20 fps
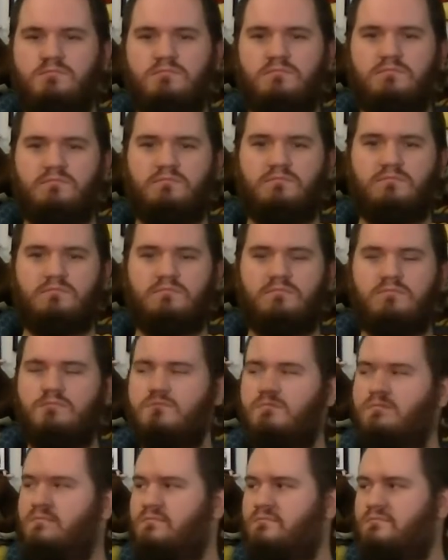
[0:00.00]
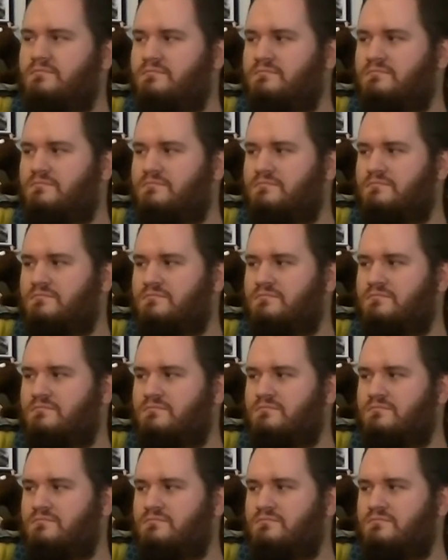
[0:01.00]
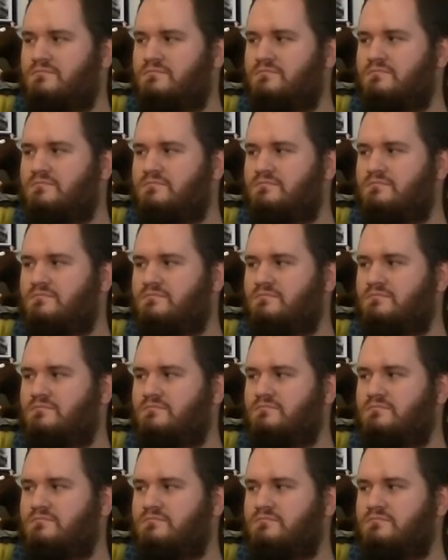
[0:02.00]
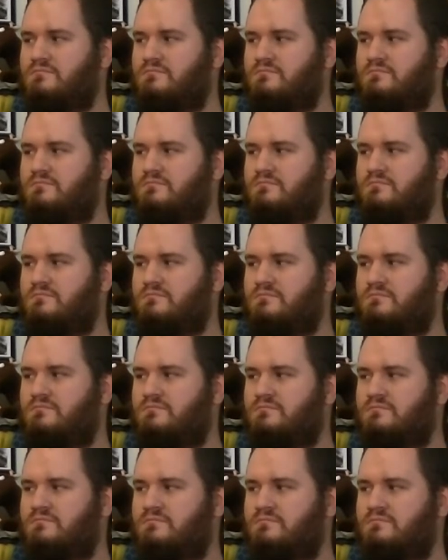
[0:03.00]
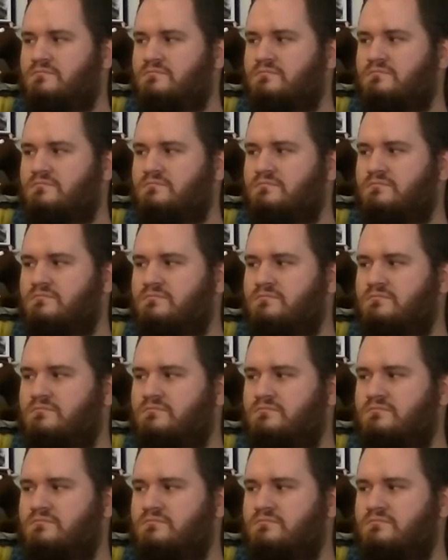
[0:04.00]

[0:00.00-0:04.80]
No words are spoken by the person on screen.